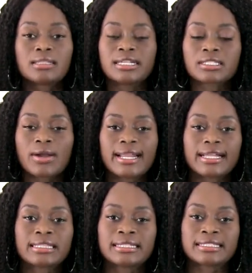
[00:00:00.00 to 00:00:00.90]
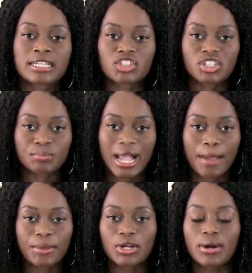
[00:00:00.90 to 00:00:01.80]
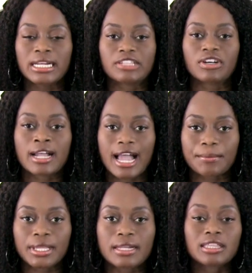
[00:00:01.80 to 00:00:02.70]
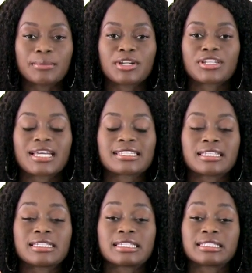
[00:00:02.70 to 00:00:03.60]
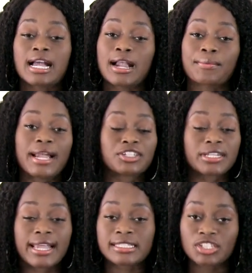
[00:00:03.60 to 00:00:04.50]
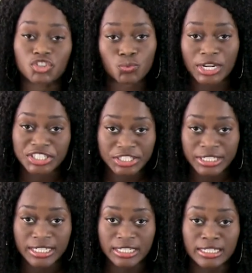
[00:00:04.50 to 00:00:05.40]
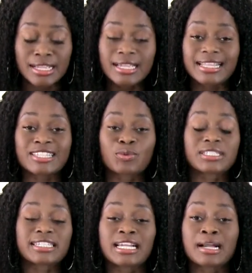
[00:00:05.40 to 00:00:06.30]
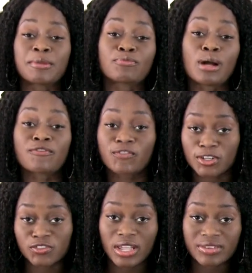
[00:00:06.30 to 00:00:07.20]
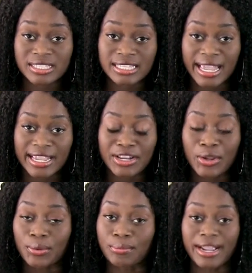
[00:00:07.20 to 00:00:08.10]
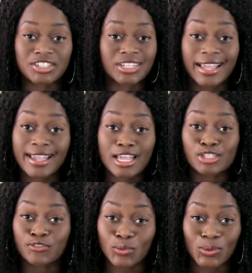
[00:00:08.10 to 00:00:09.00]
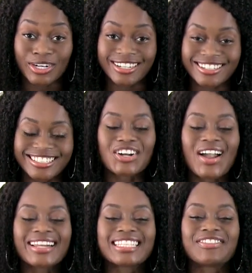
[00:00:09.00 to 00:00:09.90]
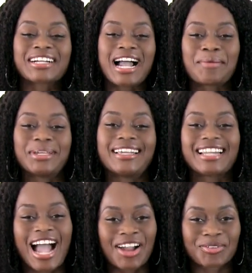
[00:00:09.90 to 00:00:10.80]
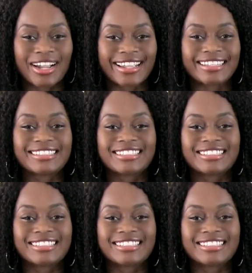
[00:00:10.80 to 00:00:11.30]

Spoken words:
let's go ahead and get the discussion popping. Go ahead and leave a comment. Let me know your thoughts on this entire ratchet ass situation, honey. That's once again coming from our first favorite state, ratchet ass Florida. So go ahead and leave a comment. All right,